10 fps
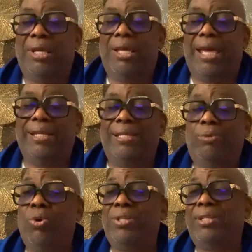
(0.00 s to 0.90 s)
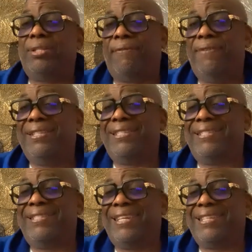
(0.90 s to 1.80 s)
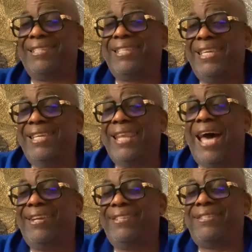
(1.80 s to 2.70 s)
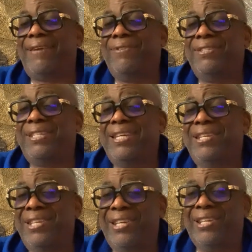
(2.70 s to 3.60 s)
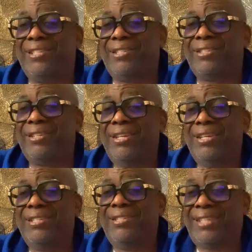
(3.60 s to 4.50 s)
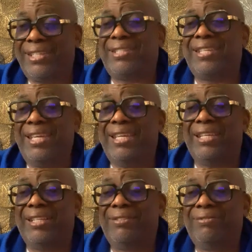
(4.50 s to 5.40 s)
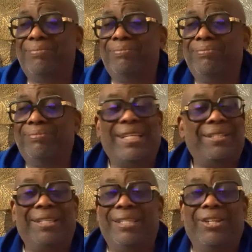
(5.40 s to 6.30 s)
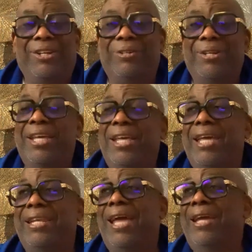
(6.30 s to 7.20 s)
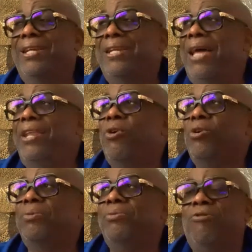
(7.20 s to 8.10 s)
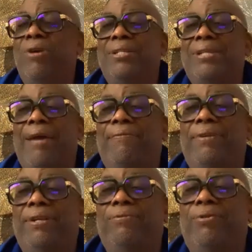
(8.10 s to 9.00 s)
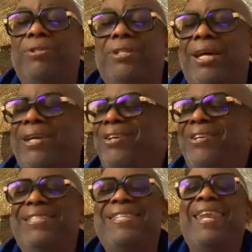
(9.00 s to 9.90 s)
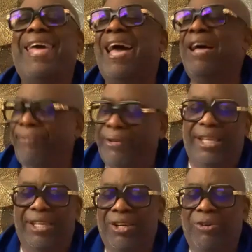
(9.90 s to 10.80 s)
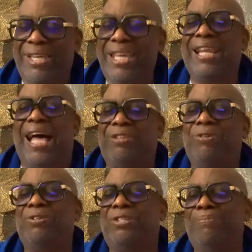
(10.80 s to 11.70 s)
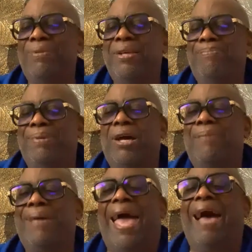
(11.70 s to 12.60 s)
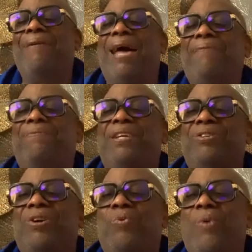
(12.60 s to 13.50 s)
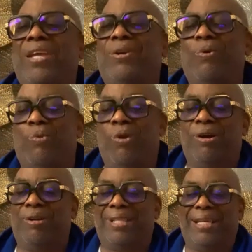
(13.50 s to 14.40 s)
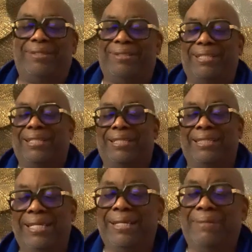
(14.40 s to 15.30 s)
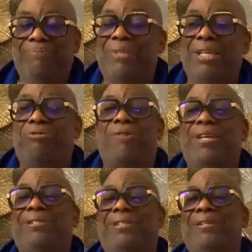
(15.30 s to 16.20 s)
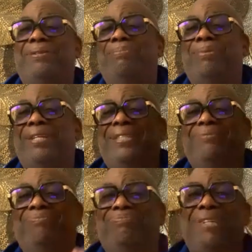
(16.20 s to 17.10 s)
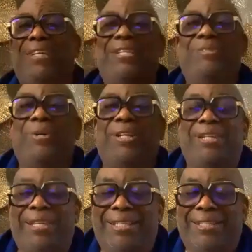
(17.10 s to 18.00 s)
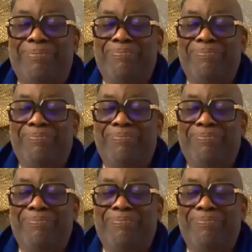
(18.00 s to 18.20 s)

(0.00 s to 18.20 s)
And he won this event 16 out of 17 years. 16. You know, and now they call him the greatest athlete of all time. No, he's not an athlete. You don't eat hot dogs and become an athlete. No way in the world. That's crazy. But it is what it is.